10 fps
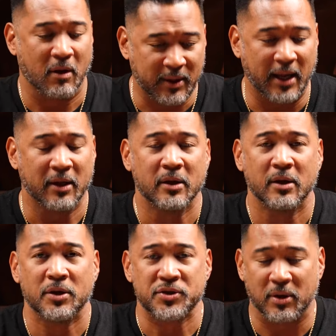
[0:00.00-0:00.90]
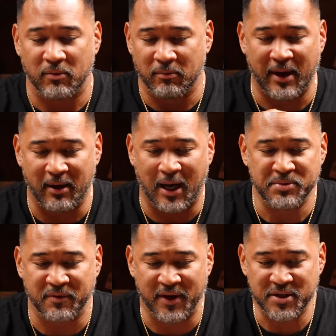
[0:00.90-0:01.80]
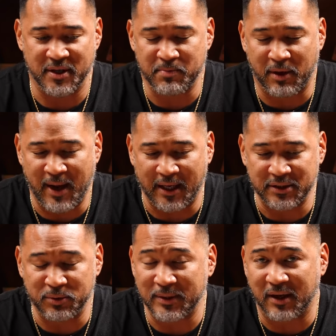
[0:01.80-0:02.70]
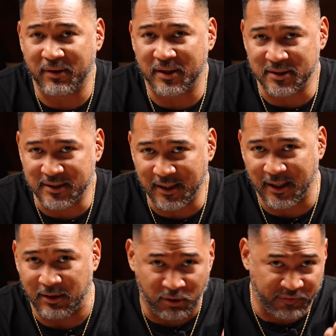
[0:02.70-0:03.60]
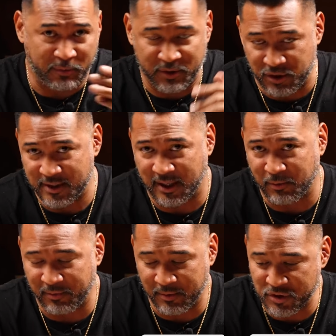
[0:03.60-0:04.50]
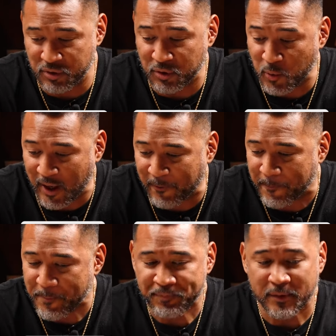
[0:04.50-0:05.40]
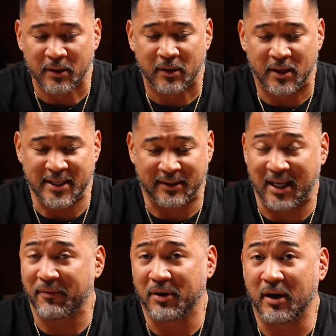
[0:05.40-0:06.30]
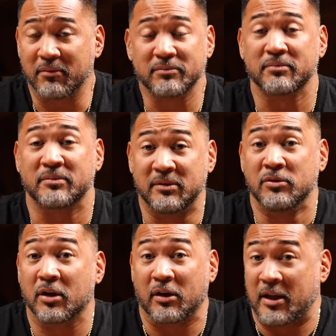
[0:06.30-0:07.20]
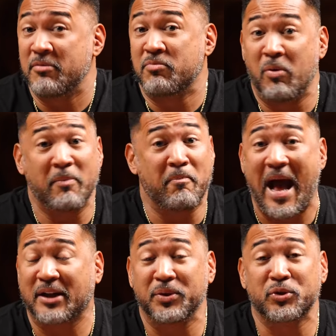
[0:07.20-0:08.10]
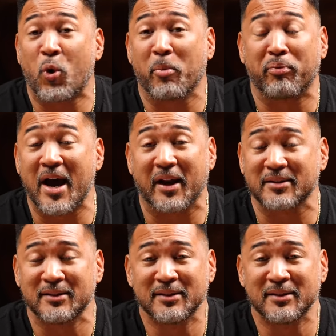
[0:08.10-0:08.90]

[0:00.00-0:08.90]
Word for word: Okay, so my observation is my reaction to what Kevin Hart just said, and hopefully what you're taking away from this too as well, is that Kevin Hart, look, he went back to his core product.